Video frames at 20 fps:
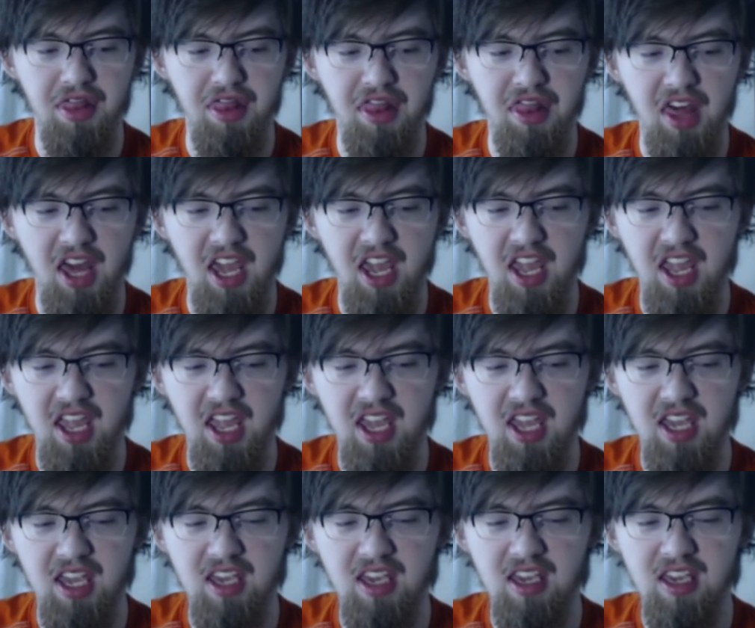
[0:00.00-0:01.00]

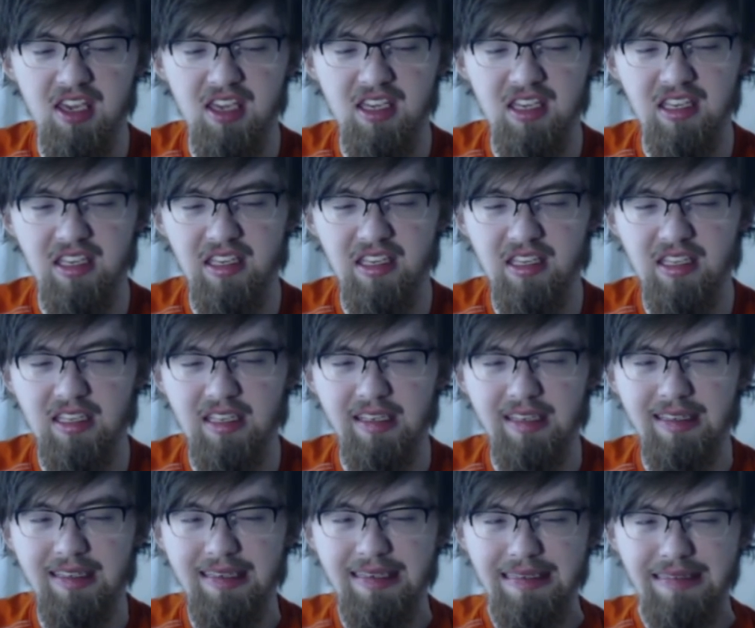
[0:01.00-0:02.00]

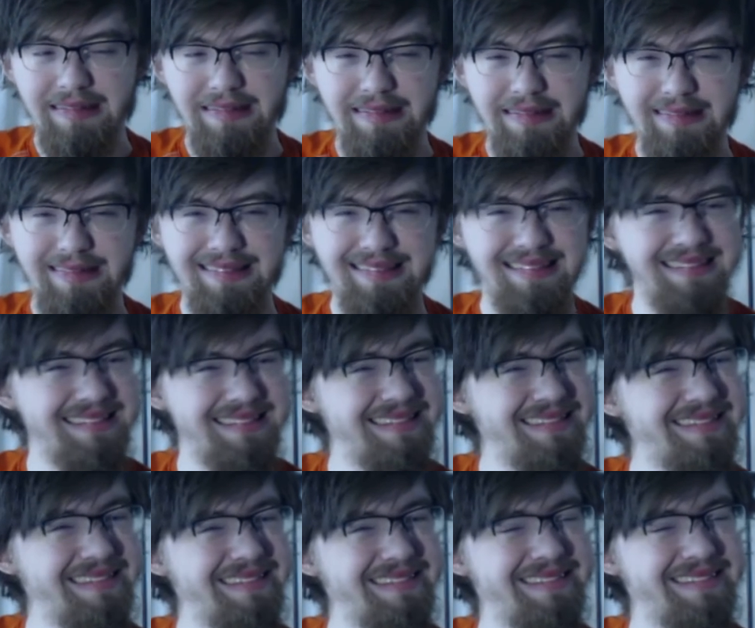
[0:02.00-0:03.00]
they,
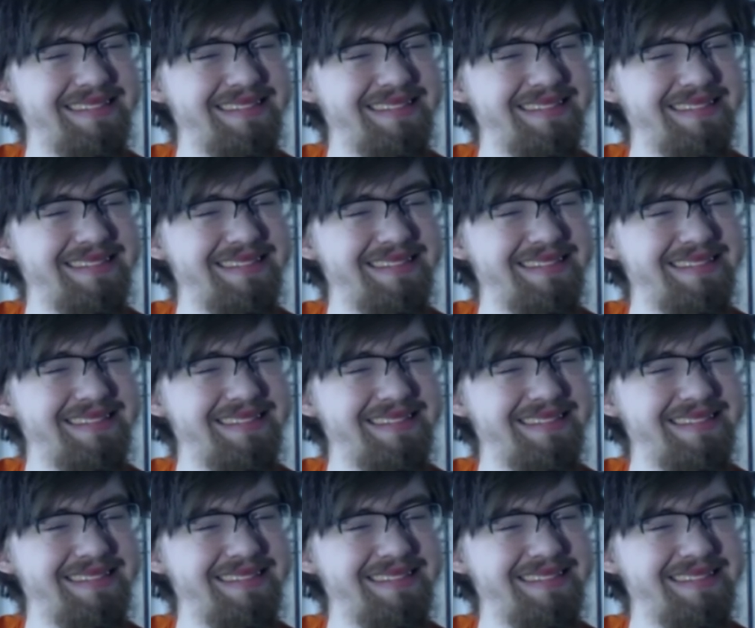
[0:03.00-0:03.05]
ugh,